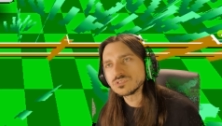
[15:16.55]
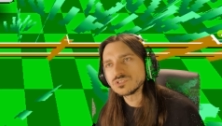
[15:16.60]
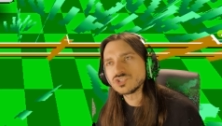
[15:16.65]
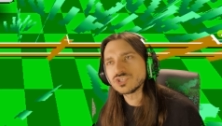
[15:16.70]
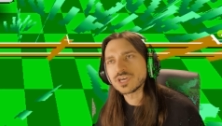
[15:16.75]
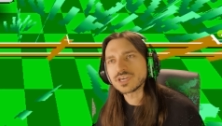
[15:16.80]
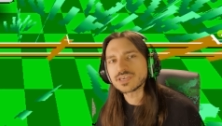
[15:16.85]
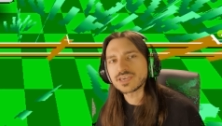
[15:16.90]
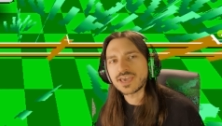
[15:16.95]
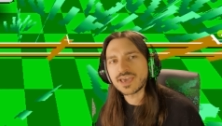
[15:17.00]

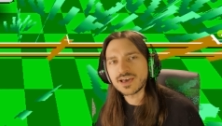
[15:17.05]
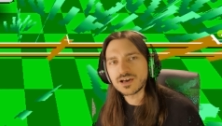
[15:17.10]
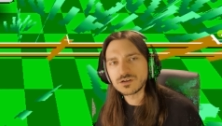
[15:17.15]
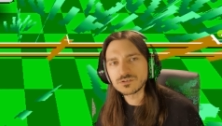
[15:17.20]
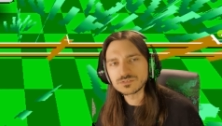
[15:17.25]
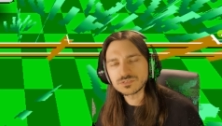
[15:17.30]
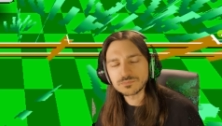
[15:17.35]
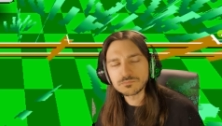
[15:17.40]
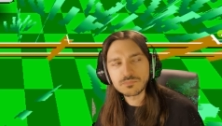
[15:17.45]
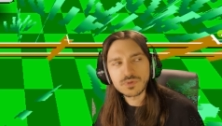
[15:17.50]
check
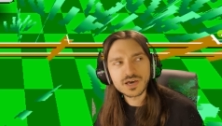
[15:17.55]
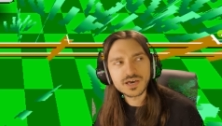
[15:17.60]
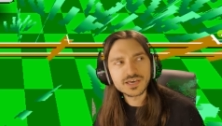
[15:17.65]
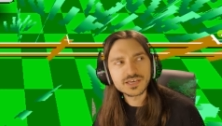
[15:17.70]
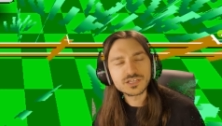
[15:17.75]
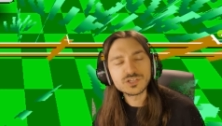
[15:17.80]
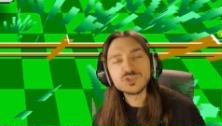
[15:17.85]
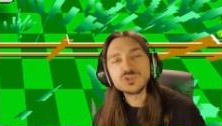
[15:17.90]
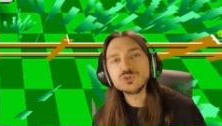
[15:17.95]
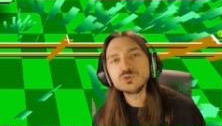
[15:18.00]
out
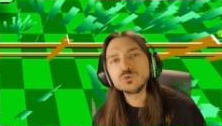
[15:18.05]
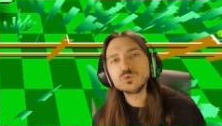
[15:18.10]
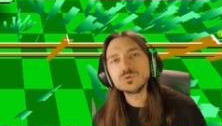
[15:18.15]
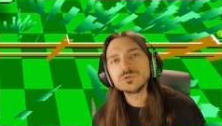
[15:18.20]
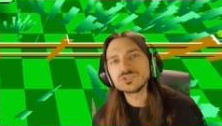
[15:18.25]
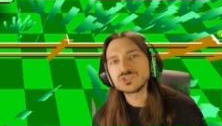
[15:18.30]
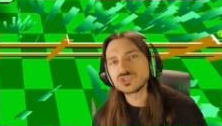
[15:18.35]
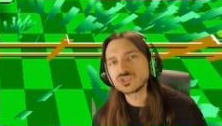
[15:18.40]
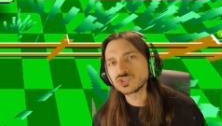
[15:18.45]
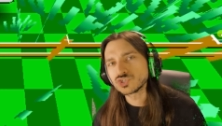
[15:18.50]
my
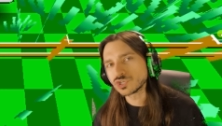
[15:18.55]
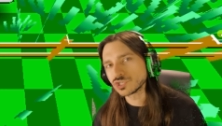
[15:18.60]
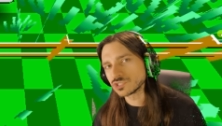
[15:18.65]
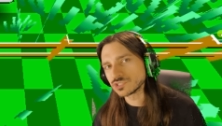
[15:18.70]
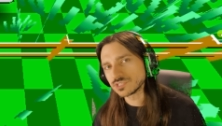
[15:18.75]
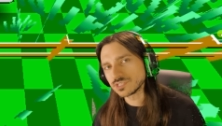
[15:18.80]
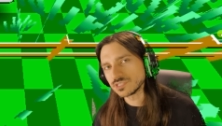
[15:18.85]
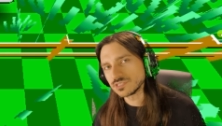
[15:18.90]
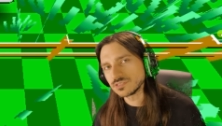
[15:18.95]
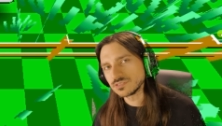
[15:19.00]
new
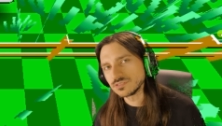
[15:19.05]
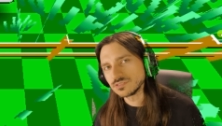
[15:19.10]
shirt